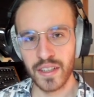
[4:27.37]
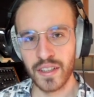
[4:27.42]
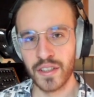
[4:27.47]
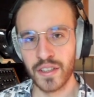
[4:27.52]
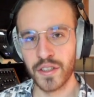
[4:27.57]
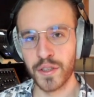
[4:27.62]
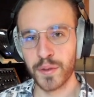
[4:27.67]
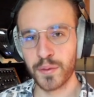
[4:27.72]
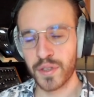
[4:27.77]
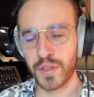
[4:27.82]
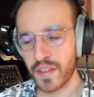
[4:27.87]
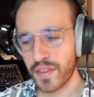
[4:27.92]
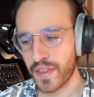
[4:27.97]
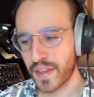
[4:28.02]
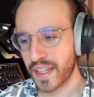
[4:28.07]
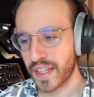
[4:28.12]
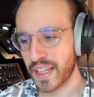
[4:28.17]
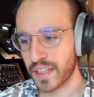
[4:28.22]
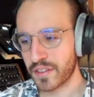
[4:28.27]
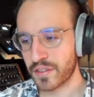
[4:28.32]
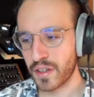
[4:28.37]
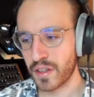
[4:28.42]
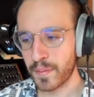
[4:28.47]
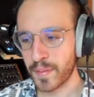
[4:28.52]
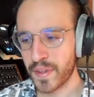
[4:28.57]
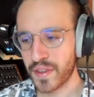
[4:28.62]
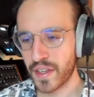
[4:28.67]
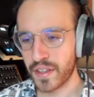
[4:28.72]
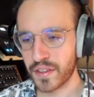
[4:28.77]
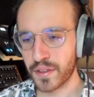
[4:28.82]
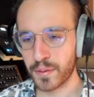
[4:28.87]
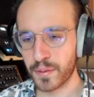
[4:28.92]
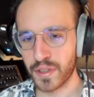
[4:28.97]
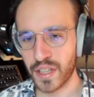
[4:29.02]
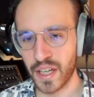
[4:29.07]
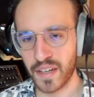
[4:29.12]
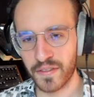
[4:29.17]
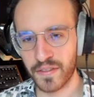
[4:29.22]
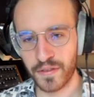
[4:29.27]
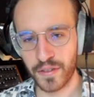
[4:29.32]
you would hit the kick drum and then you would
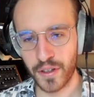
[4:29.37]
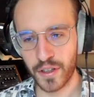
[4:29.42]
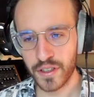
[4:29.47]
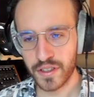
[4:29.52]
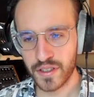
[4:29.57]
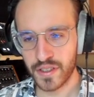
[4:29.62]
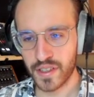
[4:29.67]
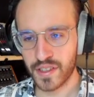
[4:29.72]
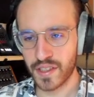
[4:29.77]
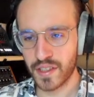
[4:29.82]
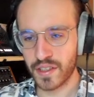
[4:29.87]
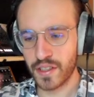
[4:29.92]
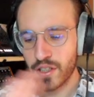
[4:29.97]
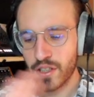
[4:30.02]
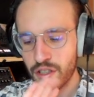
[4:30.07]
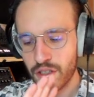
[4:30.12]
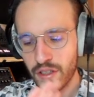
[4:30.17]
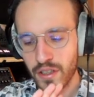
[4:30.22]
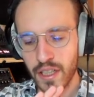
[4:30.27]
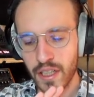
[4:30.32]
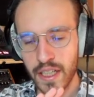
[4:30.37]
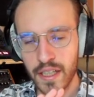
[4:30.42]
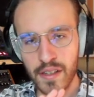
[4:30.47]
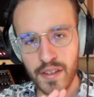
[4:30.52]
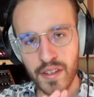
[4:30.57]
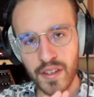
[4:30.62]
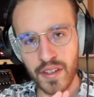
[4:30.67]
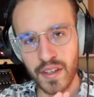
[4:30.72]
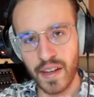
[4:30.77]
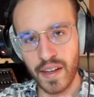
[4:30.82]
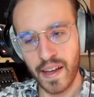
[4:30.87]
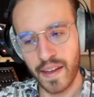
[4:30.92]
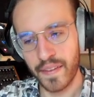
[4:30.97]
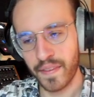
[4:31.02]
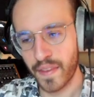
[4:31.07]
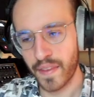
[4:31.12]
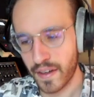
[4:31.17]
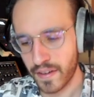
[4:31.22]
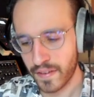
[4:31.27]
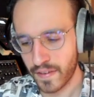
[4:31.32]
have first this initial hit and
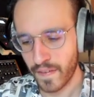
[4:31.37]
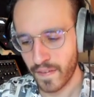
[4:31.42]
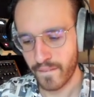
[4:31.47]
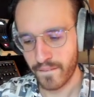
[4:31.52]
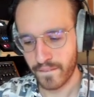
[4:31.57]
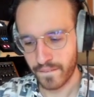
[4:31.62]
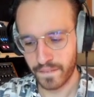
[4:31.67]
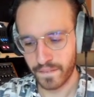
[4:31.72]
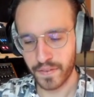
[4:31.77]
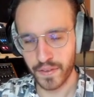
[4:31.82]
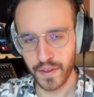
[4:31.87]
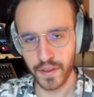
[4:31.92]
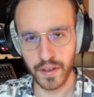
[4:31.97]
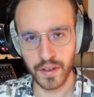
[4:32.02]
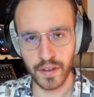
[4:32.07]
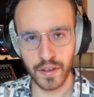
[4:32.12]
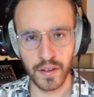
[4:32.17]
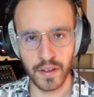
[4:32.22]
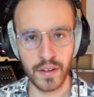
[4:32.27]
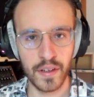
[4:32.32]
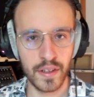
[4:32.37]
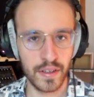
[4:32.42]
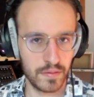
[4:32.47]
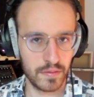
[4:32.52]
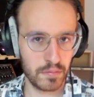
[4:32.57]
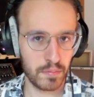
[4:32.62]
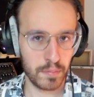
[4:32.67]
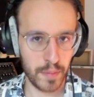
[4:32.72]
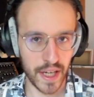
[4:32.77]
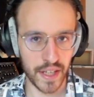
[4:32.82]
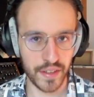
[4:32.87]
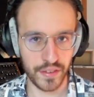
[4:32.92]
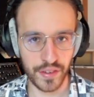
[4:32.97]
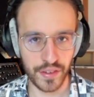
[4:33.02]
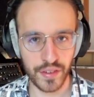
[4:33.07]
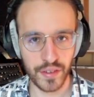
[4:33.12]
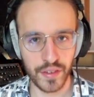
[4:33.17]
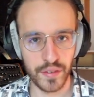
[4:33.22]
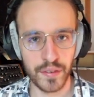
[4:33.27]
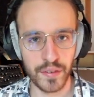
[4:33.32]
then the
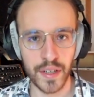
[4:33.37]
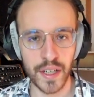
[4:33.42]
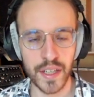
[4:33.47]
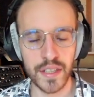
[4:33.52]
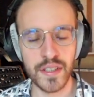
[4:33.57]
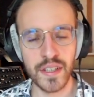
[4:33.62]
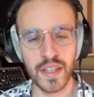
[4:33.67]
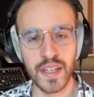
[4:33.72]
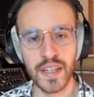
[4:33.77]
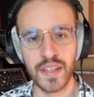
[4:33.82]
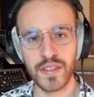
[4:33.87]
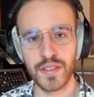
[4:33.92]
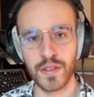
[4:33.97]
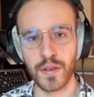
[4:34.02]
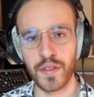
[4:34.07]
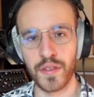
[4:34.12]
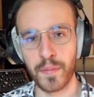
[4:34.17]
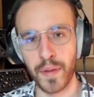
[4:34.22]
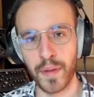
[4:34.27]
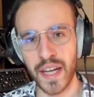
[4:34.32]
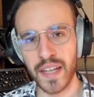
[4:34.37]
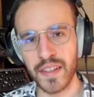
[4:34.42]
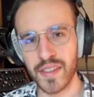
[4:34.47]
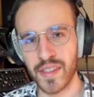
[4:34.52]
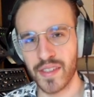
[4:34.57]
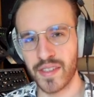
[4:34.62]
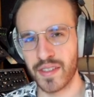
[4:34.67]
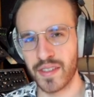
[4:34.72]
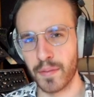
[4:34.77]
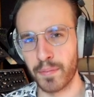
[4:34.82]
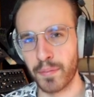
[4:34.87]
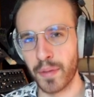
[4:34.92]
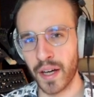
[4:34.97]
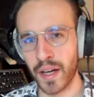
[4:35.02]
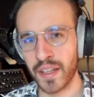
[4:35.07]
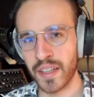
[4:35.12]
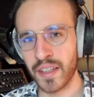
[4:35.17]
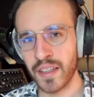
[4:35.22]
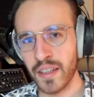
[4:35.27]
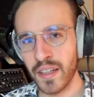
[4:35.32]
bass, right? So the bass is the
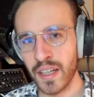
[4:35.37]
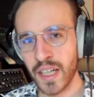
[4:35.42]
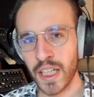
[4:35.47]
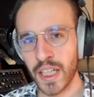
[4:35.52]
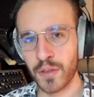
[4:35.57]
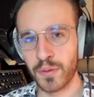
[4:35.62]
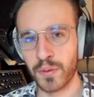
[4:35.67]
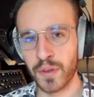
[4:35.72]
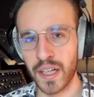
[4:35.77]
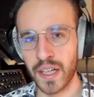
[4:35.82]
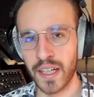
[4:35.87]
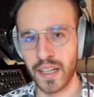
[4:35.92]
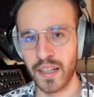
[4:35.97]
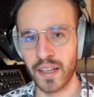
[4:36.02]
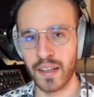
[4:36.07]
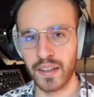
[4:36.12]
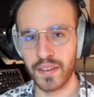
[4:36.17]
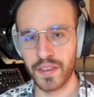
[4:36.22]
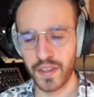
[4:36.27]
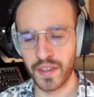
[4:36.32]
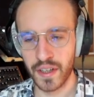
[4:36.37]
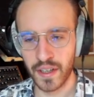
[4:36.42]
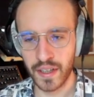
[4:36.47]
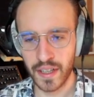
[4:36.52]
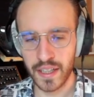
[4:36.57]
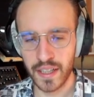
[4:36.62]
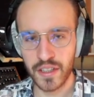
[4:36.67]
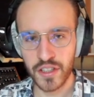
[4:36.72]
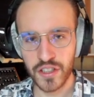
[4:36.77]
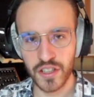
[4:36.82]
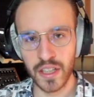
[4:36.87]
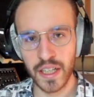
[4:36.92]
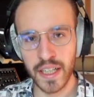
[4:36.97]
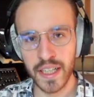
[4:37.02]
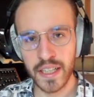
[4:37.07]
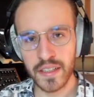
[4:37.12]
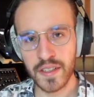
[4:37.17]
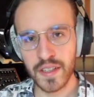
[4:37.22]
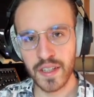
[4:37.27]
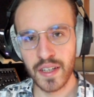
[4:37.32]
body, while the initial
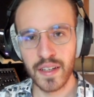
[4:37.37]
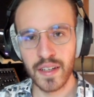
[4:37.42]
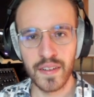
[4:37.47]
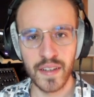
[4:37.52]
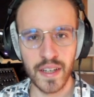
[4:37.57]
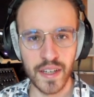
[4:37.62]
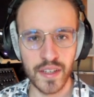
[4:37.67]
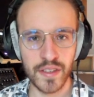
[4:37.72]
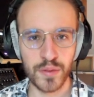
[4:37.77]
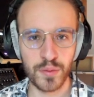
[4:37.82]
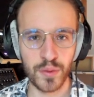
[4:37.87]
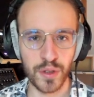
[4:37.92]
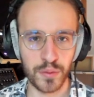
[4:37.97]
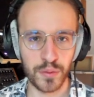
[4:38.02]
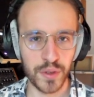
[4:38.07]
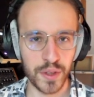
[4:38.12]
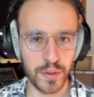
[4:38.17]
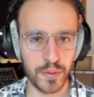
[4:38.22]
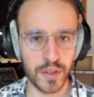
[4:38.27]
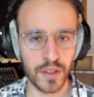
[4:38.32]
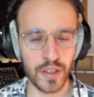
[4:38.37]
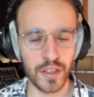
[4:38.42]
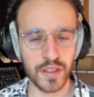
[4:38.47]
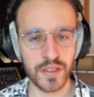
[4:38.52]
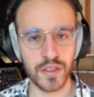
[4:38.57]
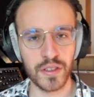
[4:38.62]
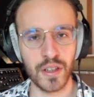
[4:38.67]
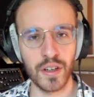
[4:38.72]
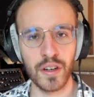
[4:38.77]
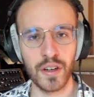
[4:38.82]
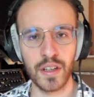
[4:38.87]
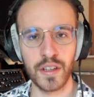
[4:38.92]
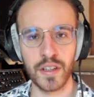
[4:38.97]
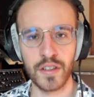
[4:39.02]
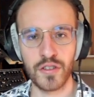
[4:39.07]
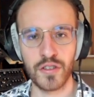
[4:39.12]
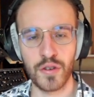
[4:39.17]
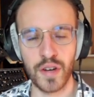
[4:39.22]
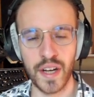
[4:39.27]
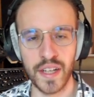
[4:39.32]
hit is what we would also call the
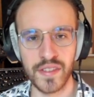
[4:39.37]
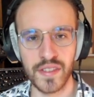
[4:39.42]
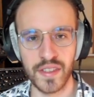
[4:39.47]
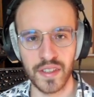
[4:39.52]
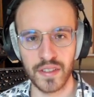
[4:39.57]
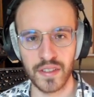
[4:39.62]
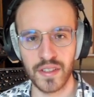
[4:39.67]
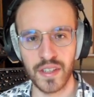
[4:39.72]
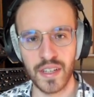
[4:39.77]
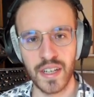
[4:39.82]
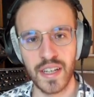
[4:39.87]
transient.